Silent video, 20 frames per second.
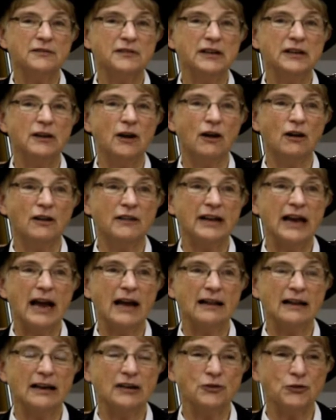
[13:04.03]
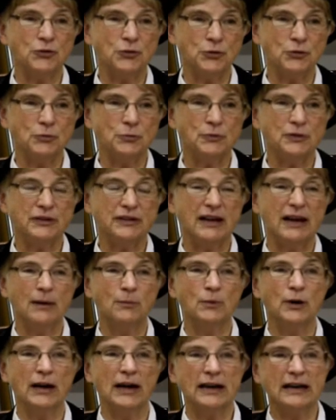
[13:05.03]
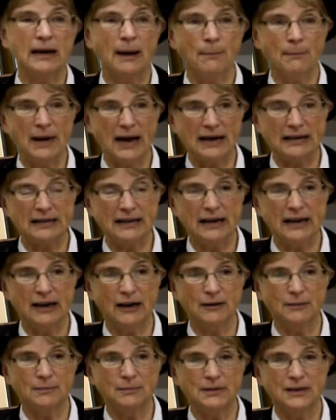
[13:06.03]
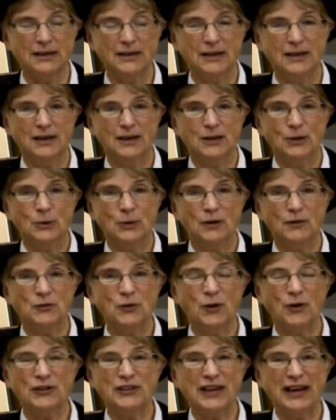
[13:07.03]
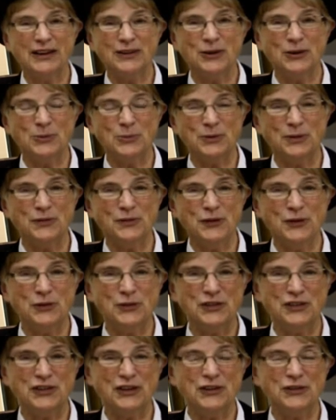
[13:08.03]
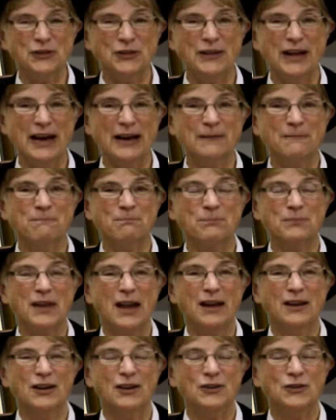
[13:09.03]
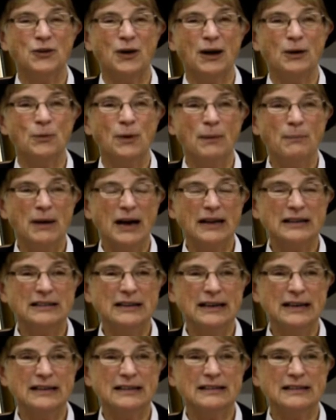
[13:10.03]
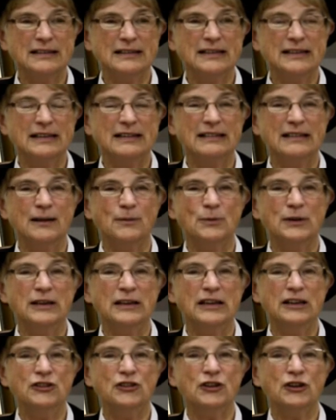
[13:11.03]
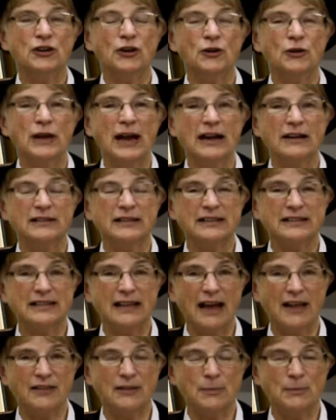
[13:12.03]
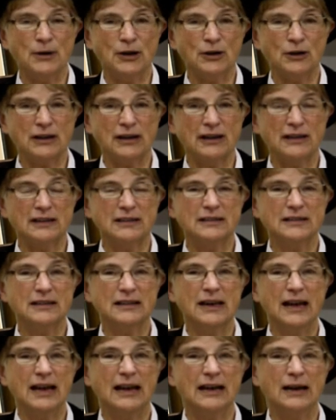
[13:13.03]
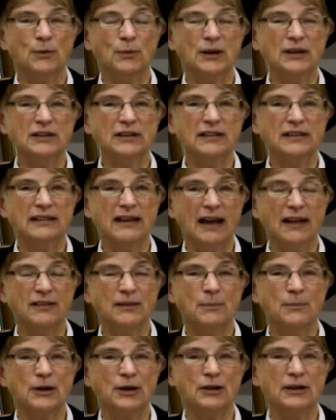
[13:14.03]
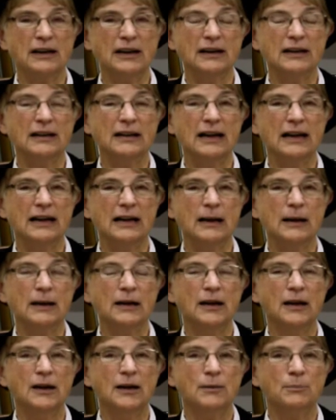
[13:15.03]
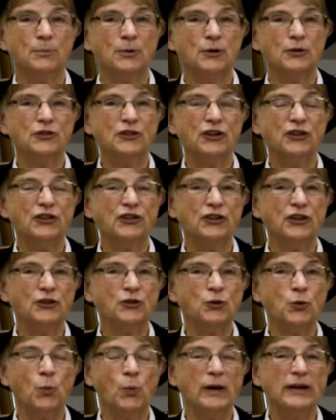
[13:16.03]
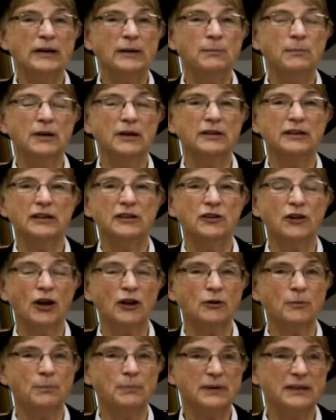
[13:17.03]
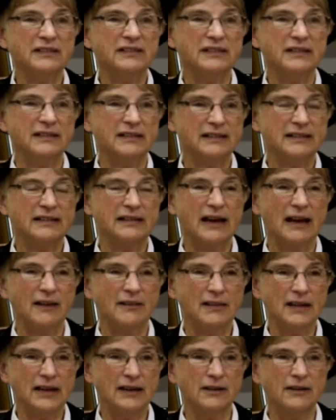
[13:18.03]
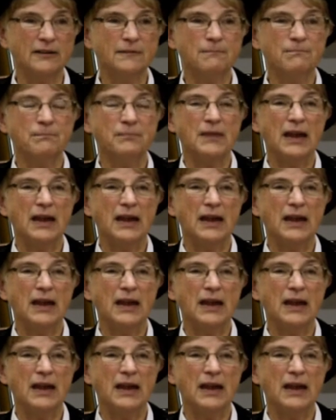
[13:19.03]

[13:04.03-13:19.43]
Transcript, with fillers: feed all the Allied troops and would I come back and help? Well, of course, I couldn't refuse to do that. So I went back to England. He said, We need you to go down to South America. And I went to South America and I purchased a $20 million business down there